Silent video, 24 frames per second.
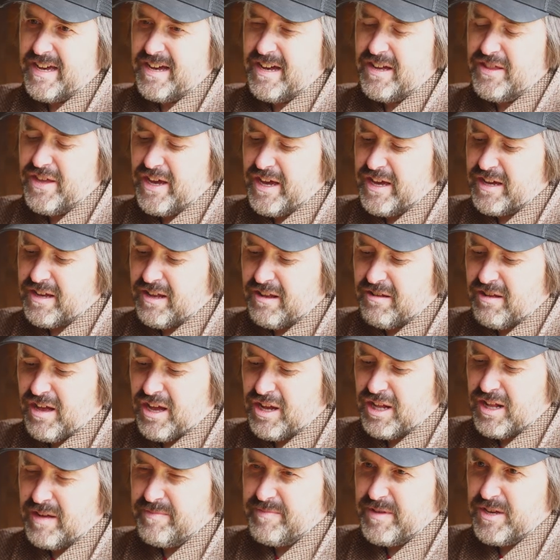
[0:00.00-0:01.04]
yeah. are they a
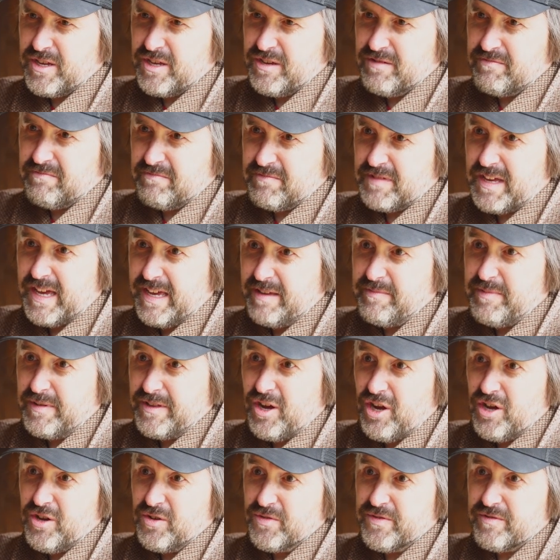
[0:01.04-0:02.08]
club that you keep an
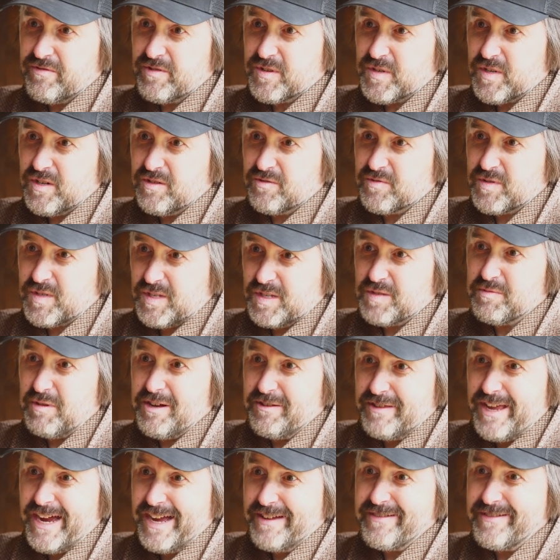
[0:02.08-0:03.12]
eye on the results yeah, as yeah,
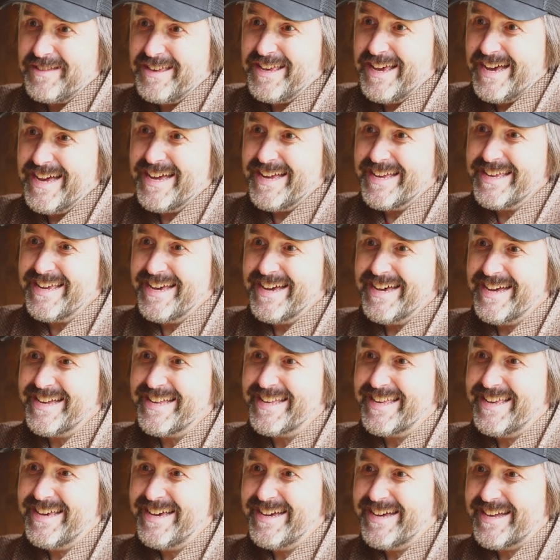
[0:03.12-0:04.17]
well now? Yeah, yeah, yeah,
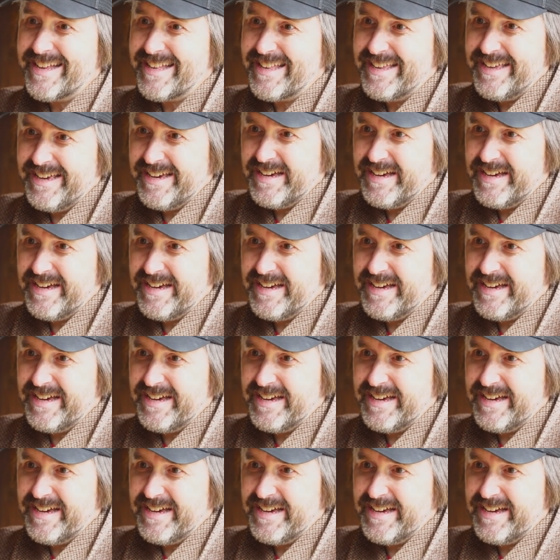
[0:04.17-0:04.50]
yeah, yeah,